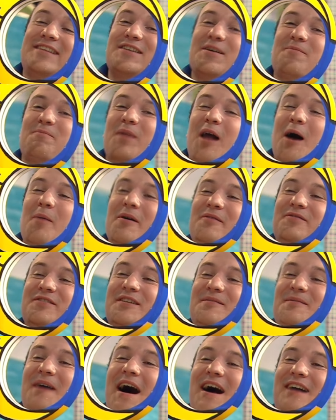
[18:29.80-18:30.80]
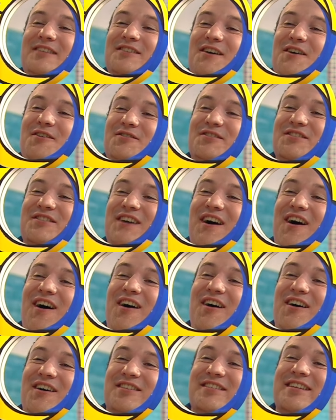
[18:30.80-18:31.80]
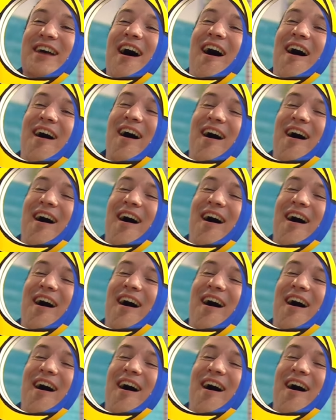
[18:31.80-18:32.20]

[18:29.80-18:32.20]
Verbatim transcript: it's a blob of tomato sauce.